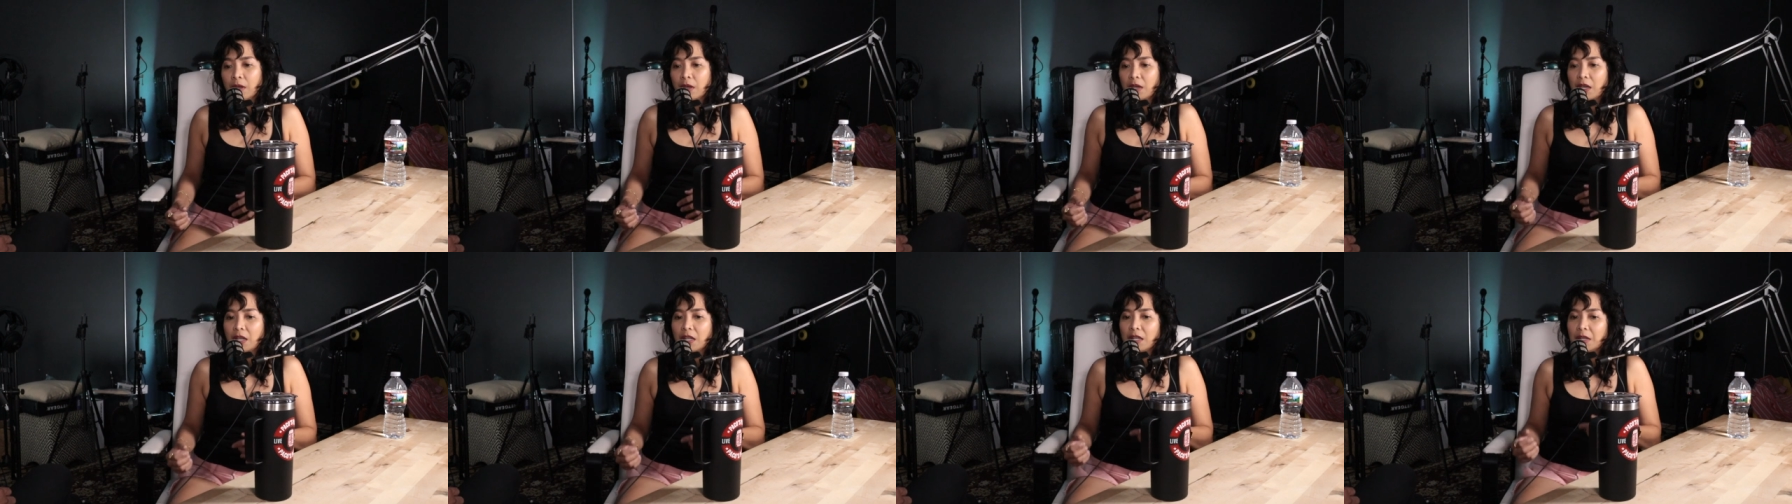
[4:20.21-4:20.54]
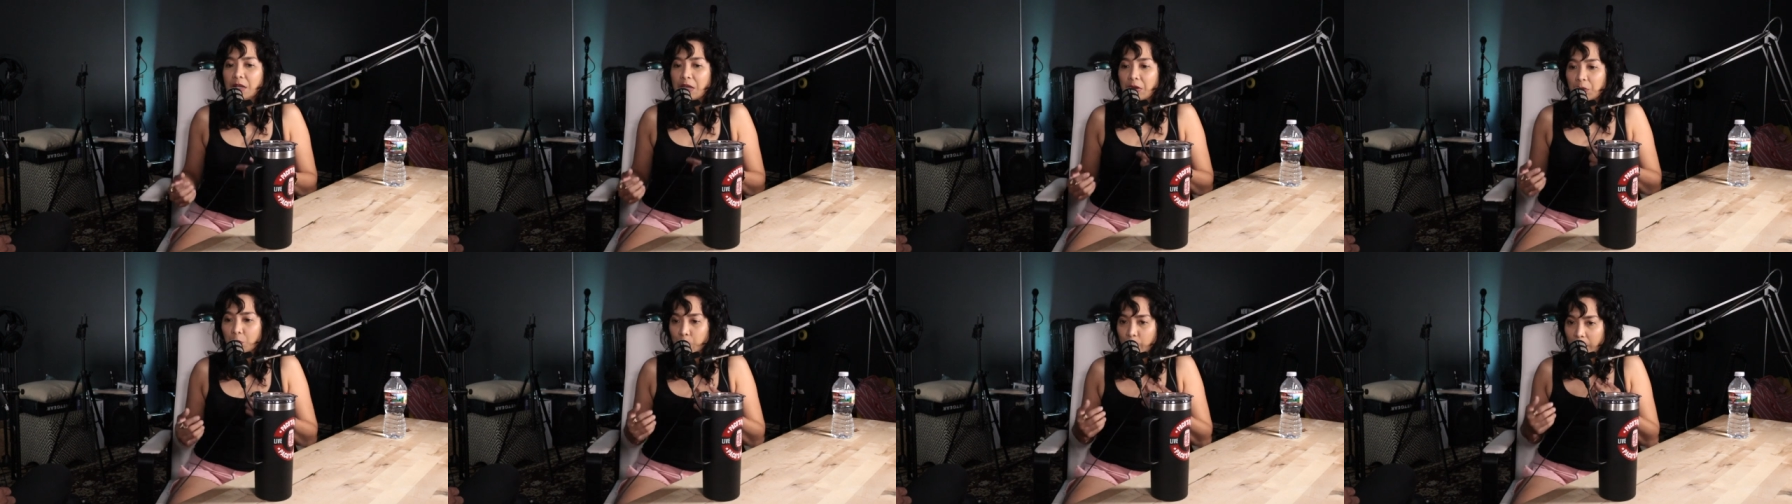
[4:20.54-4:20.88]
and
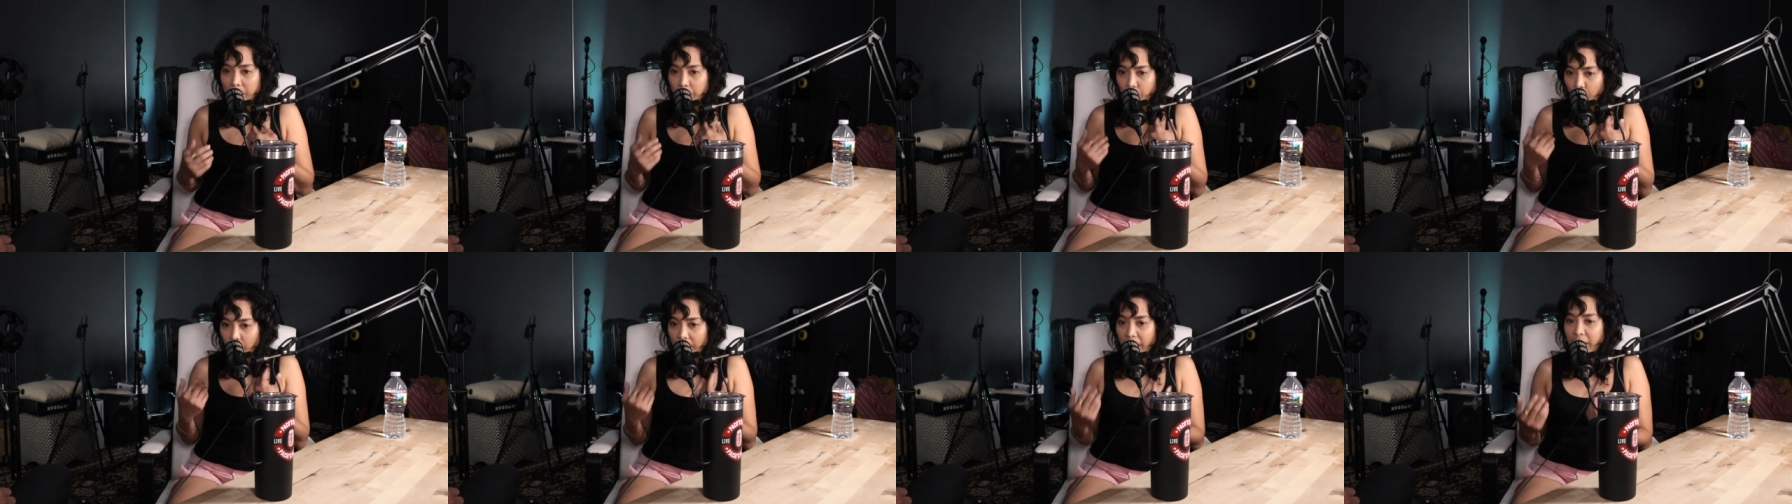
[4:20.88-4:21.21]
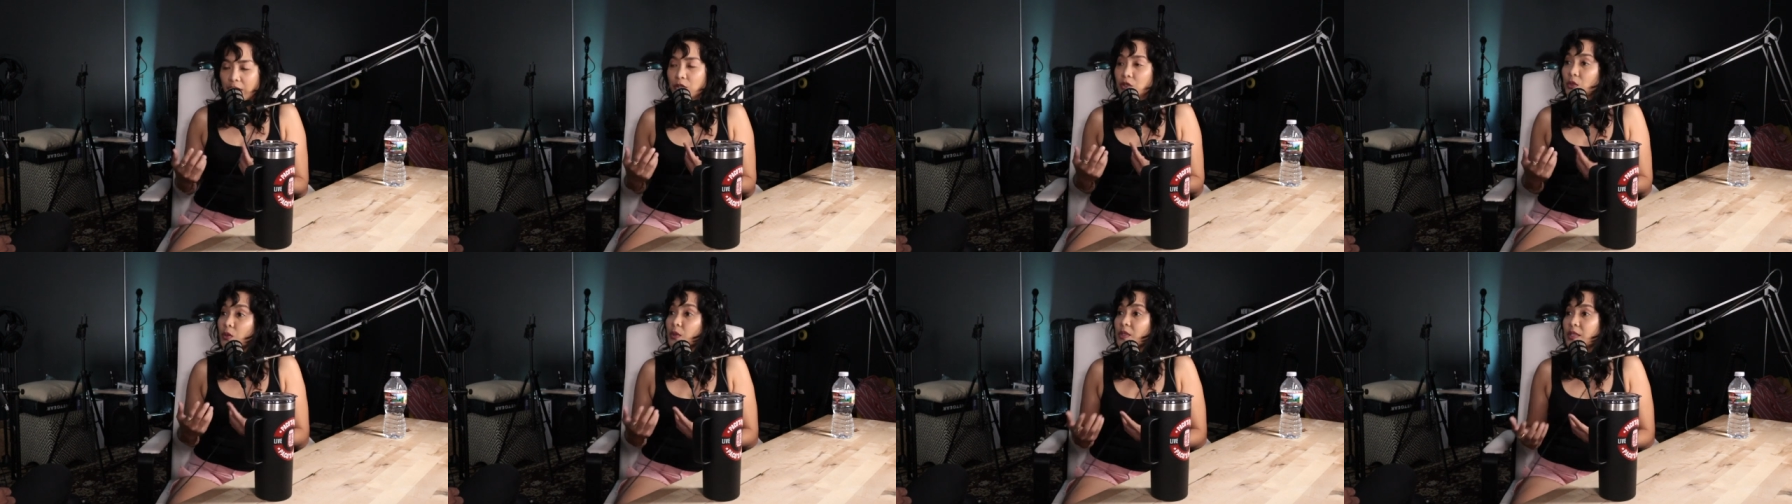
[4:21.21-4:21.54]
but when I
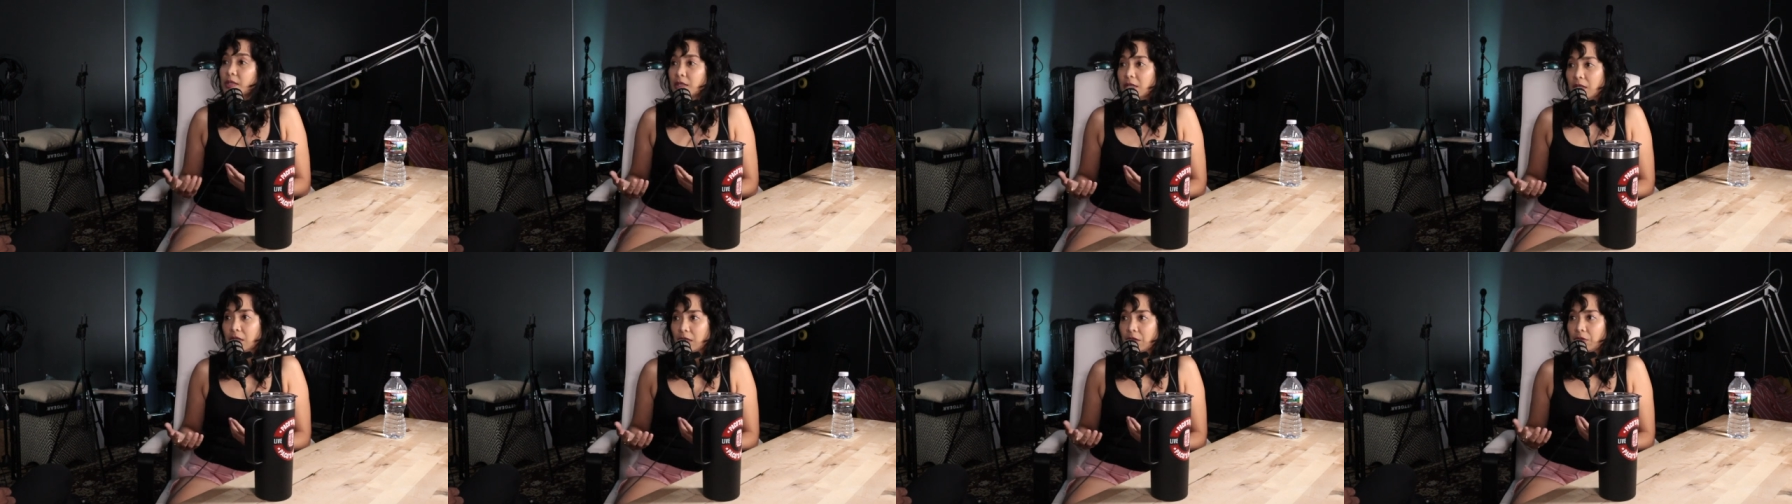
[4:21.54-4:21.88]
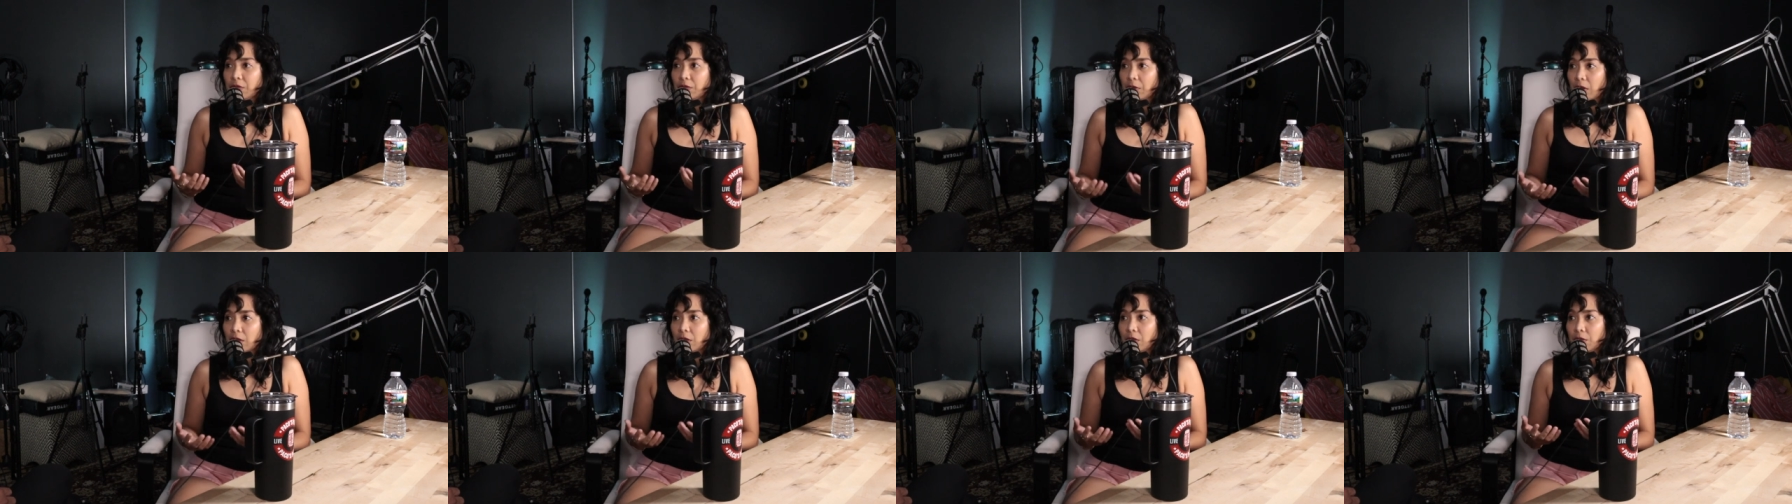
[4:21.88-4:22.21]
do sing in
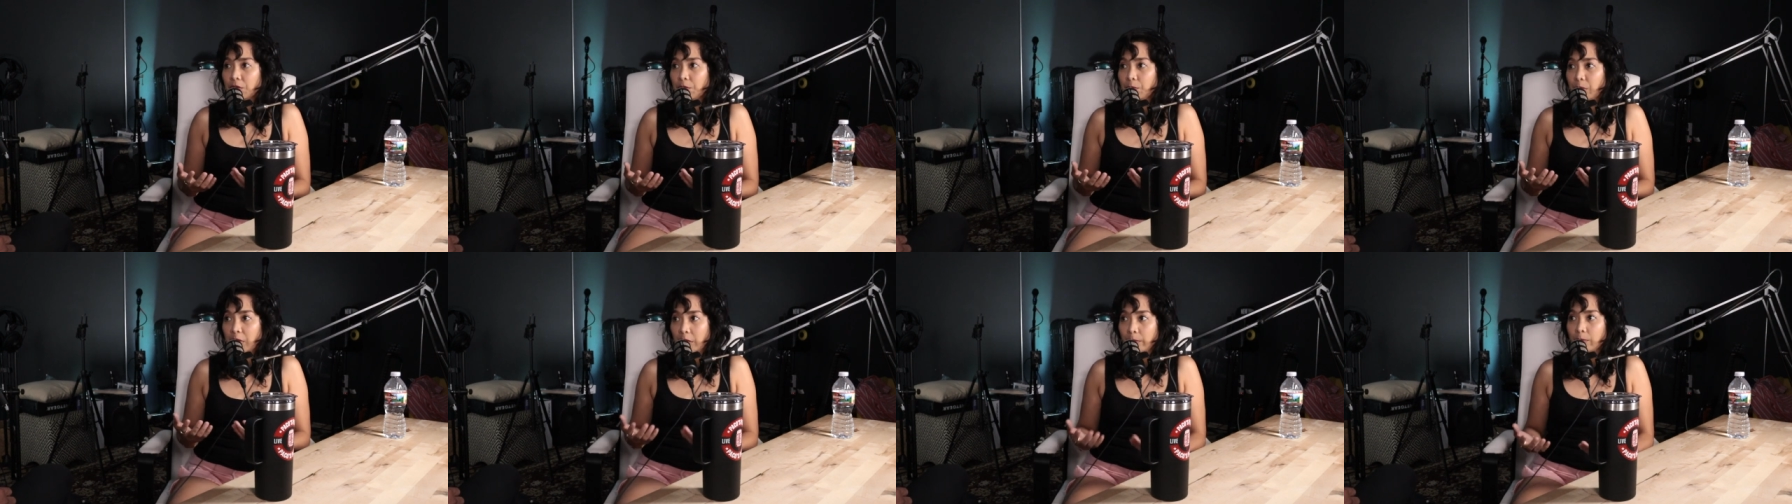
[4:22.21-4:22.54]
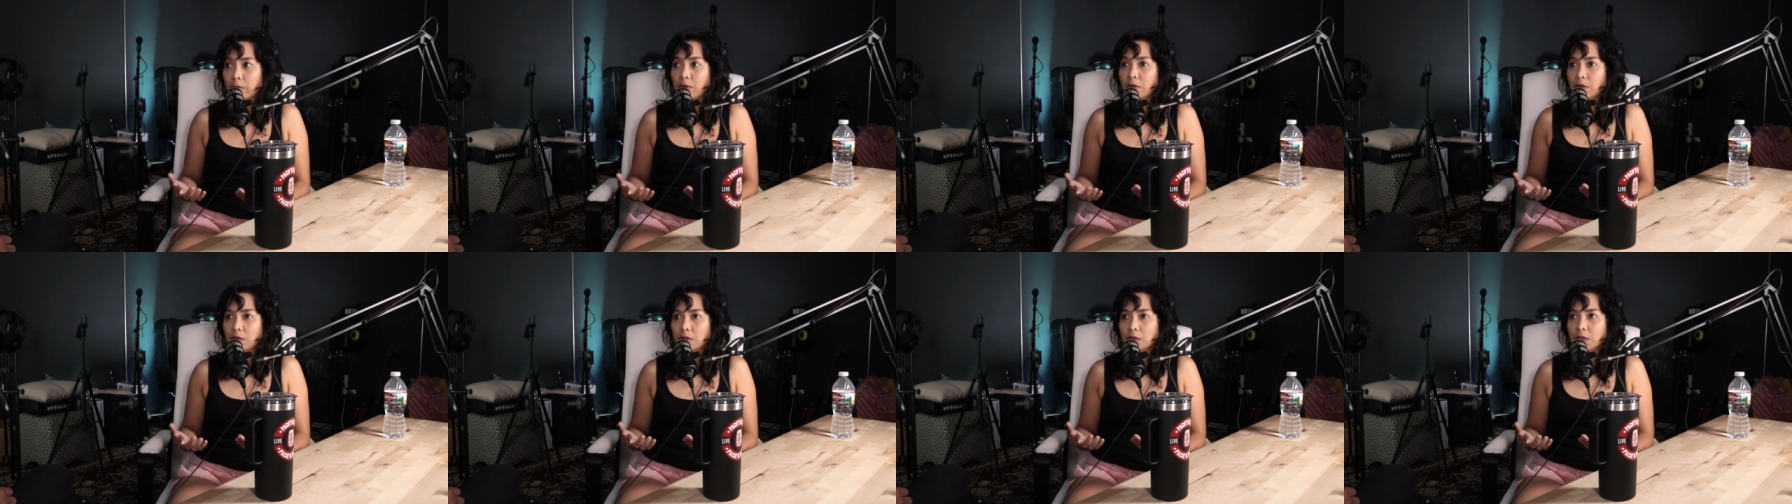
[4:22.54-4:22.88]
front of
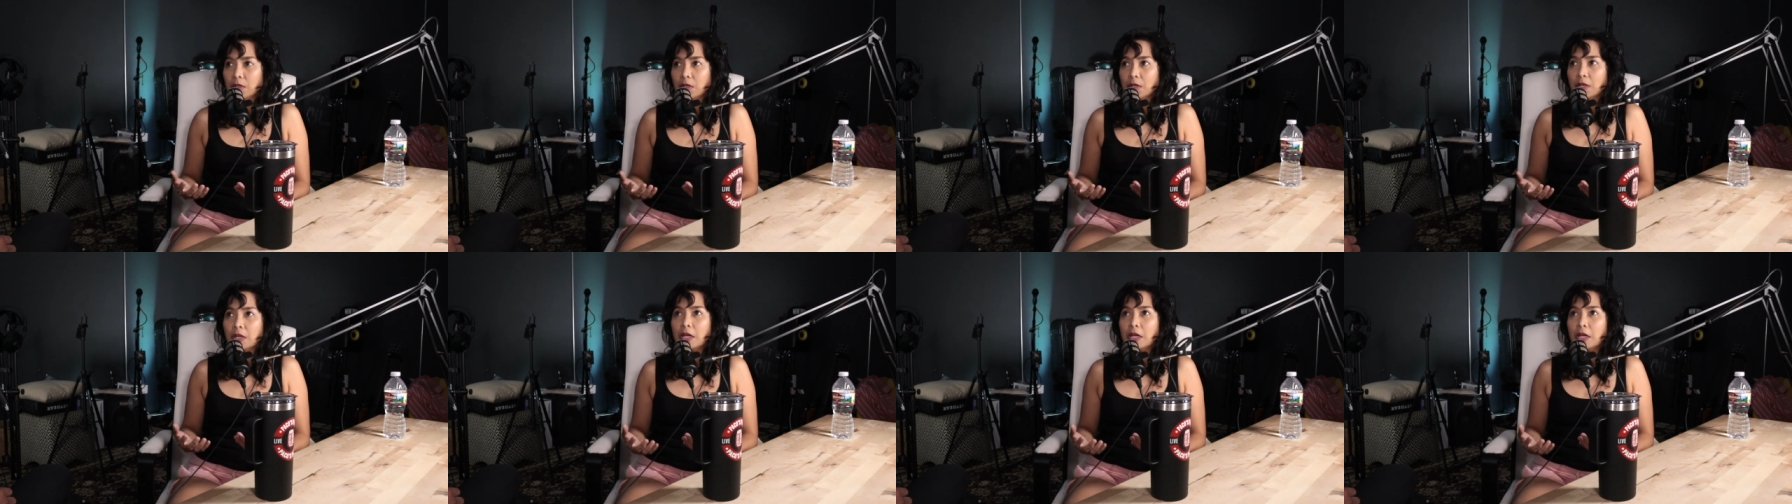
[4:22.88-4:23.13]
people,